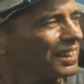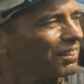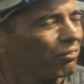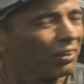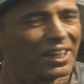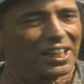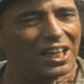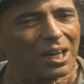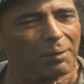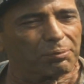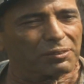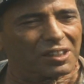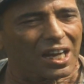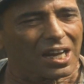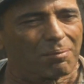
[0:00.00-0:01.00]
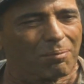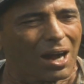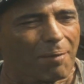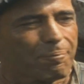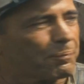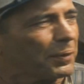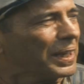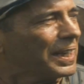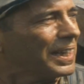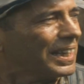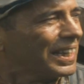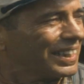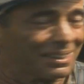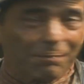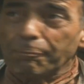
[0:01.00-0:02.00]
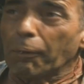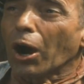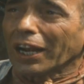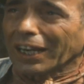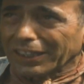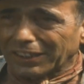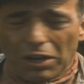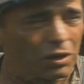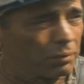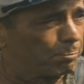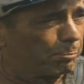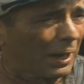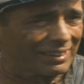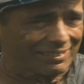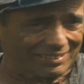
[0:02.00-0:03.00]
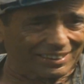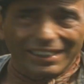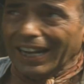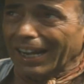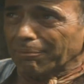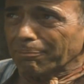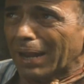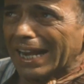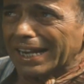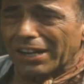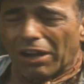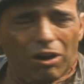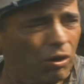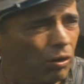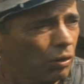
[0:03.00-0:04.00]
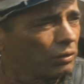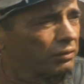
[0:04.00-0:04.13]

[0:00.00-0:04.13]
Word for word: We can keep steam up and boiler don't bust in that manhole,